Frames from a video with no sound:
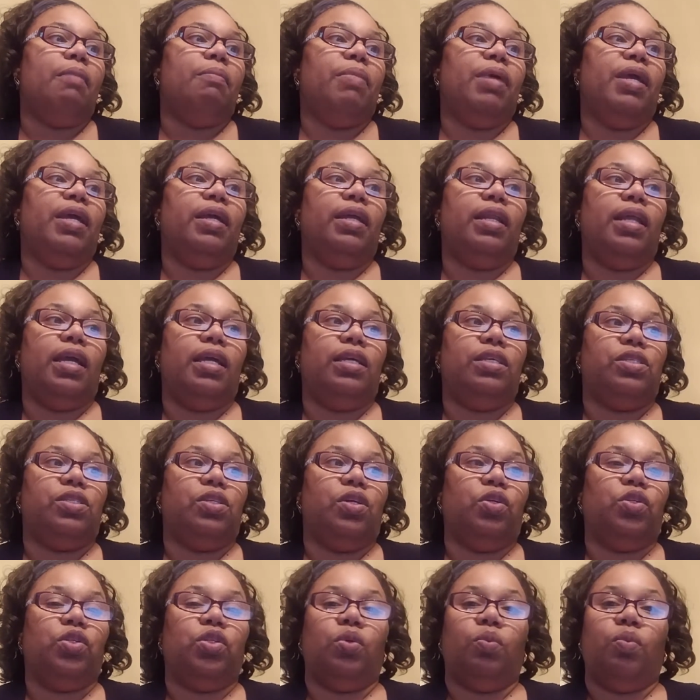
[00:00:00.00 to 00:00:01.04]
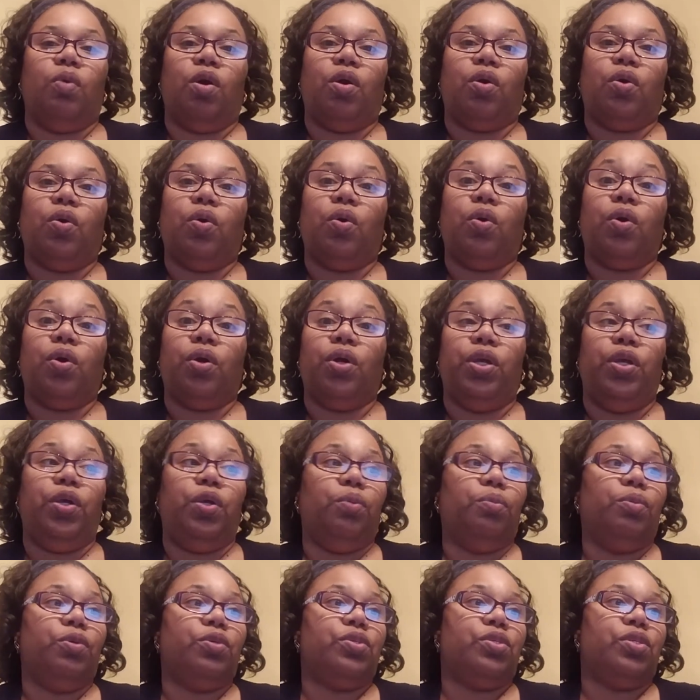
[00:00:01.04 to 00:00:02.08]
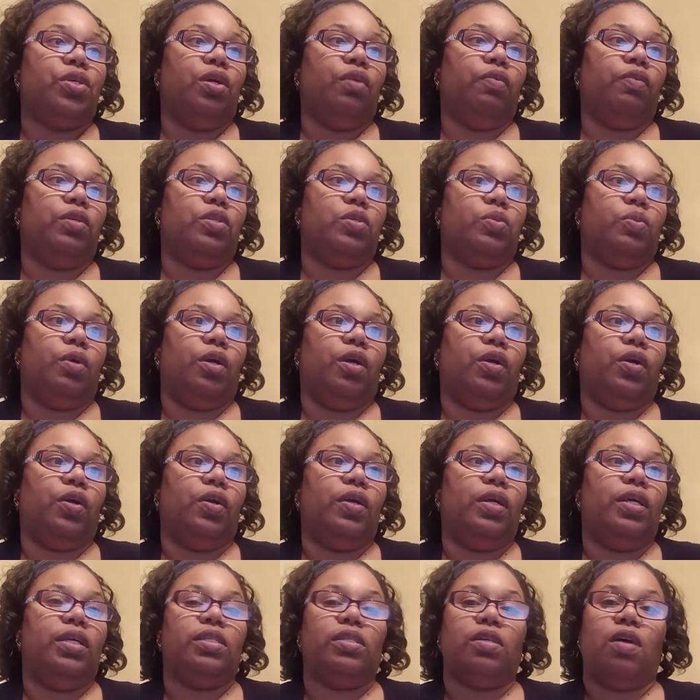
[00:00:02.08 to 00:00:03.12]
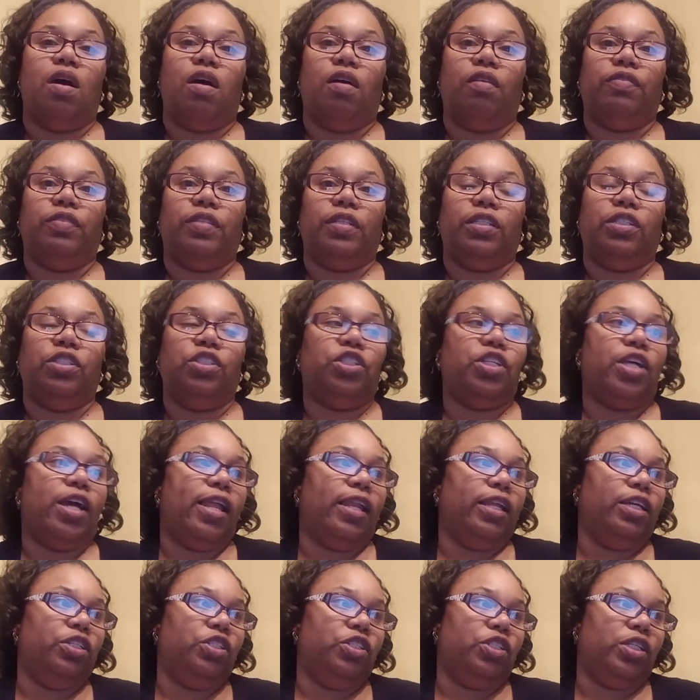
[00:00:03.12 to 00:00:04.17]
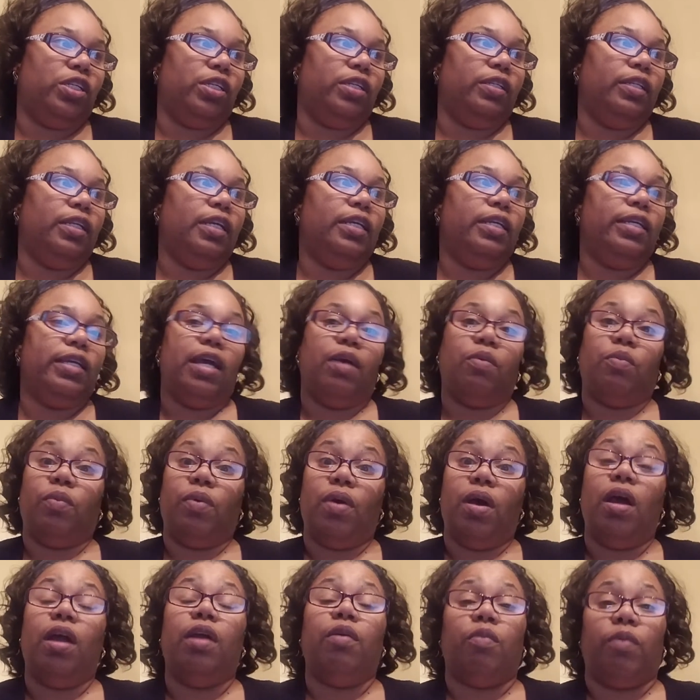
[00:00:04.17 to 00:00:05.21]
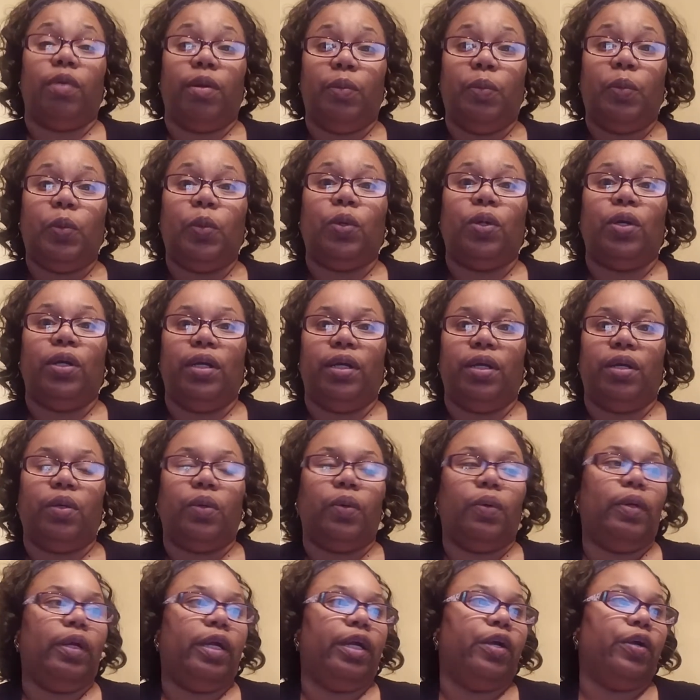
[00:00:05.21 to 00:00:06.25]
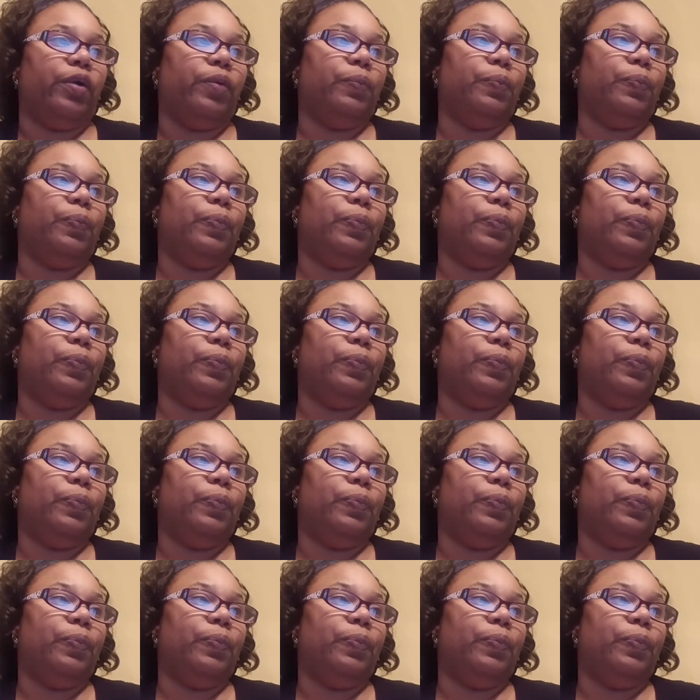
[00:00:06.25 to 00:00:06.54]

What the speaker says: Being a social worker or human service worker is often challenging, yet a rewarding career.